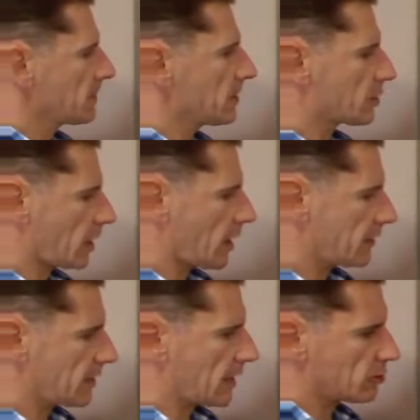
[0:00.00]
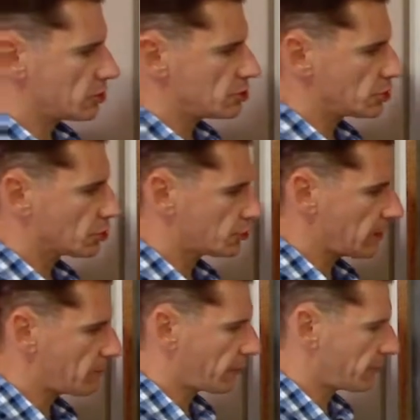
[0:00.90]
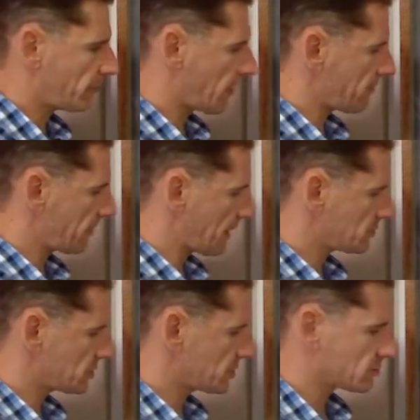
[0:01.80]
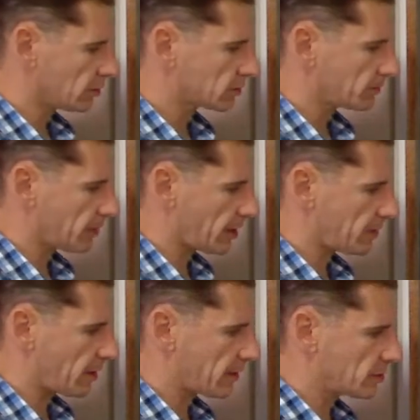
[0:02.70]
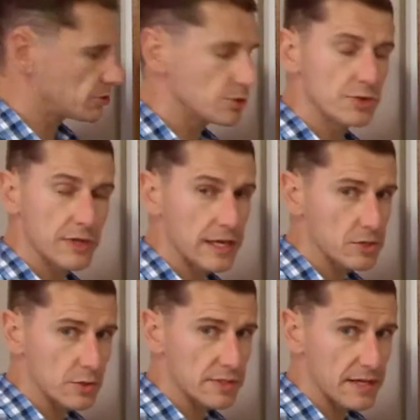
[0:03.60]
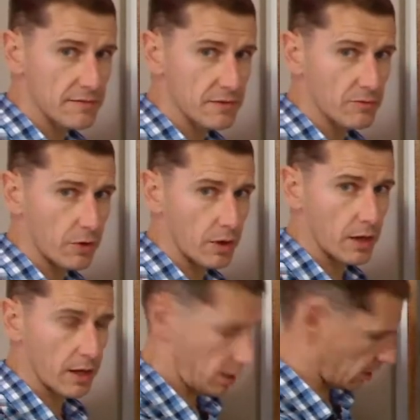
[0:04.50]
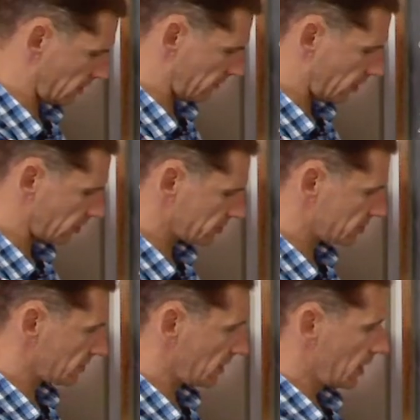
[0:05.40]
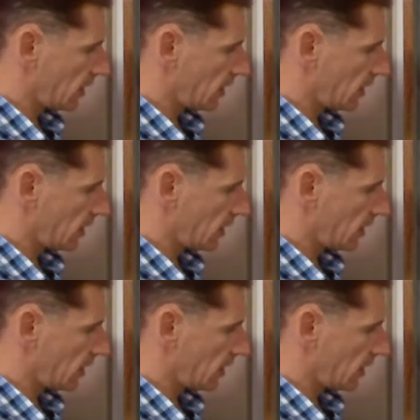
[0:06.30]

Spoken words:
You can either now use your 3.5 amps and just multiply it by the 2 to get your 7 volts.